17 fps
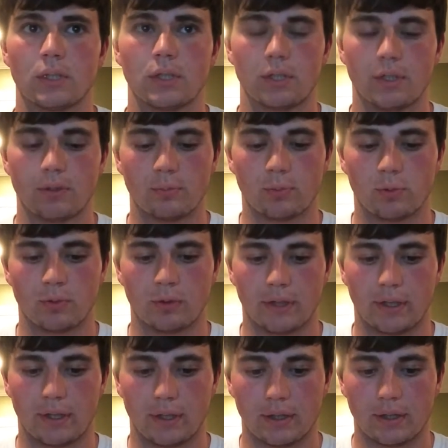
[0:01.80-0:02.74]
Good
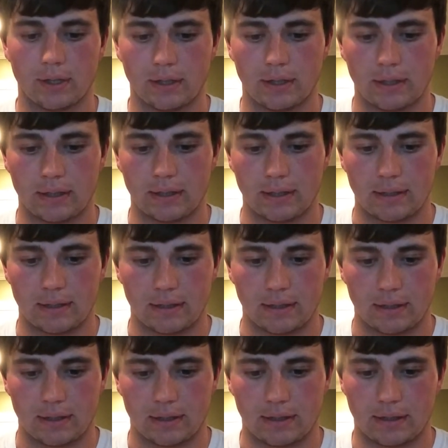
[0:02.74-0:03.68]
morning.
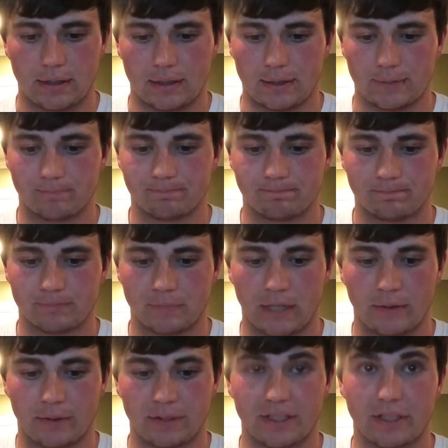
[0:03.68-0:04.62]

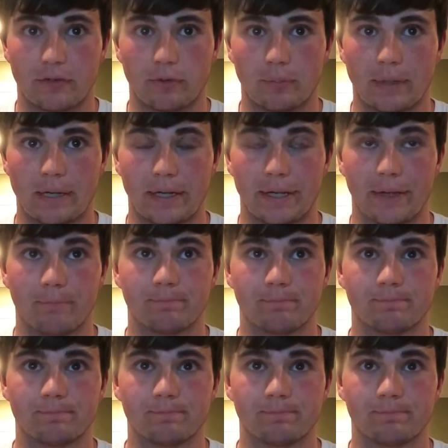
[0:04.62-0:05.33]
How is everybody?